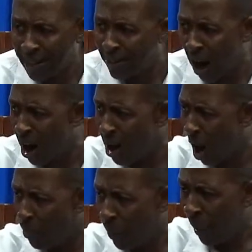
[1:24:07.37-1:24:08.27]
turn
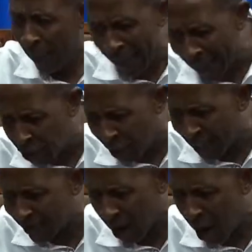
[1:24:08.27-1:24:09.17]
up,
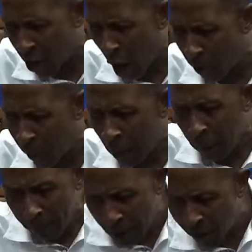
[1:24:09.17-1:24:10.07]
angel turn up,
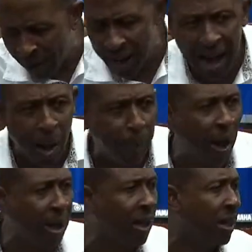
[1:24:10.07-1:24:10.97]
miracle happen.